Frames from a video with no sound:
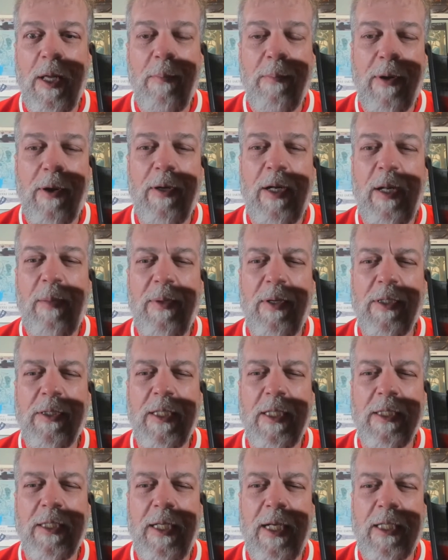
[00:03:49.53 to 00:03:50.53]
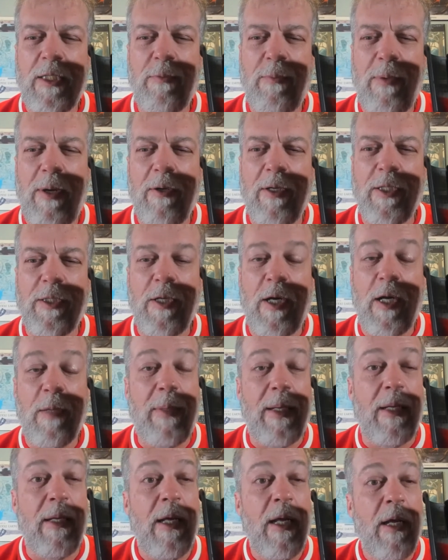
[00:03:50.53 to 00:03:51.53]
apparently Bill says the next round is on
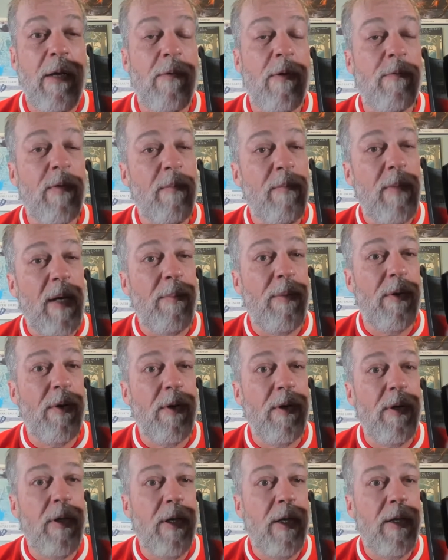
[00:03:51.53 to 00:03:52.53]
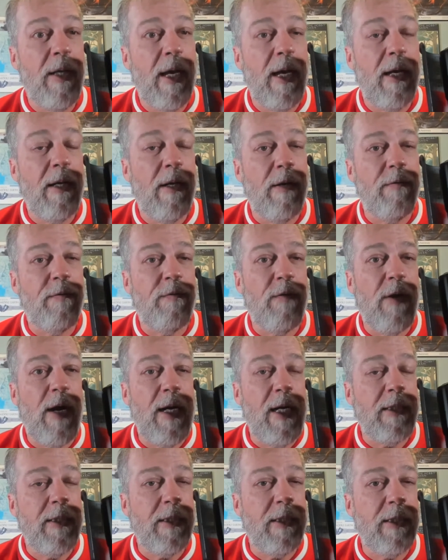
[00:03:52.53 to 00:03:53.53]
me. Well, remember that on
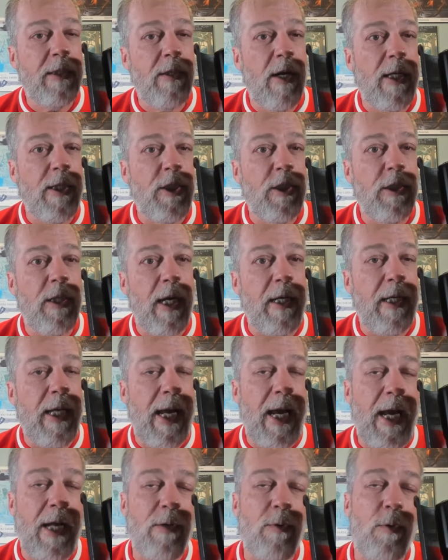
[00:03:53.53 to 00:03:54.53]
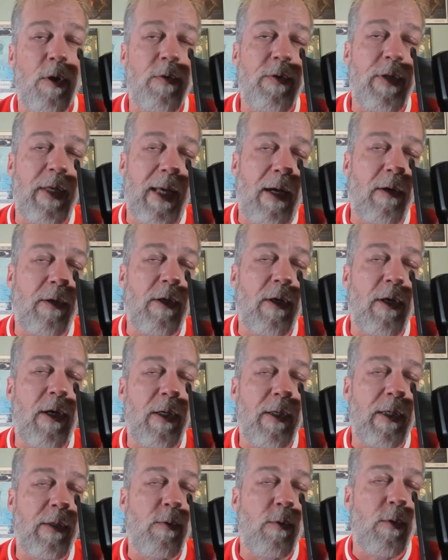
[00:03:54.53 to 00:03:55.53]
Fridays is Scotch night and or the
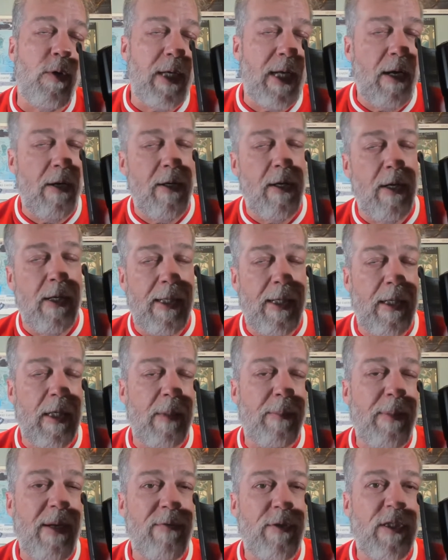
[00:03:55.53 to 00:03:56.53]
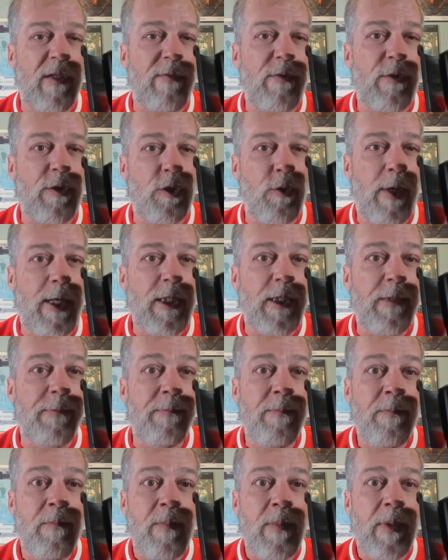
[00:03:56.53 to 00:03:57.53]
alcoholic or non-alcoholic beverage of your choice.
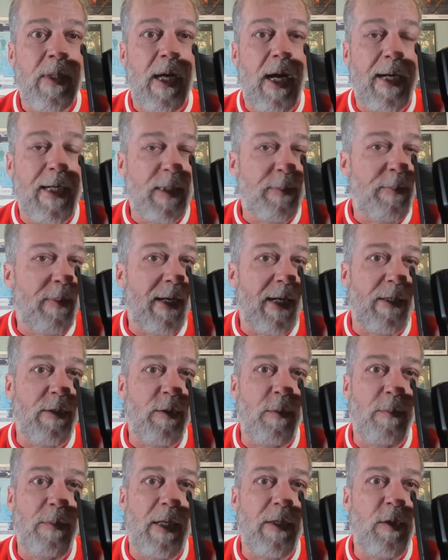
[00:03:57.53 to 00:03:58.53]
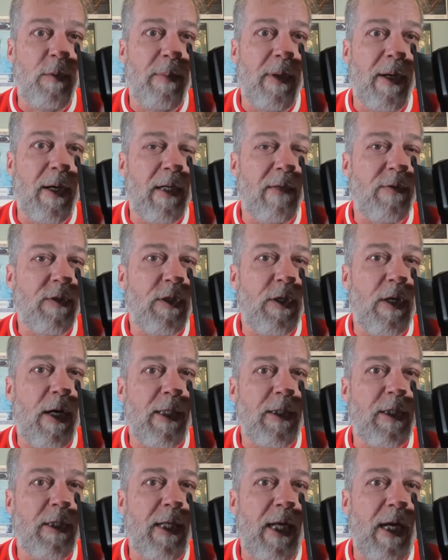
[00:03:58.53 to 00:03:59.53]
I just bought a new bottle of
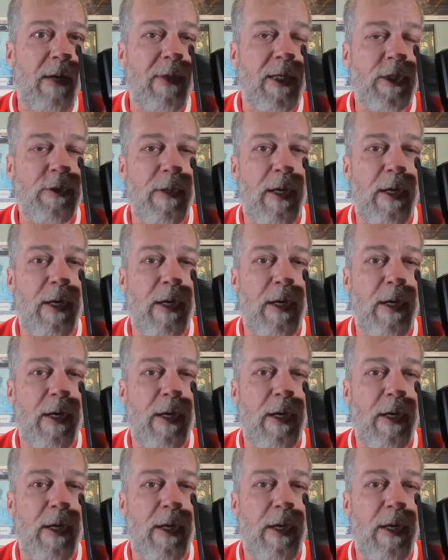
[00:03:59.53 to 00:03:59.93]
Scotch today. I want to try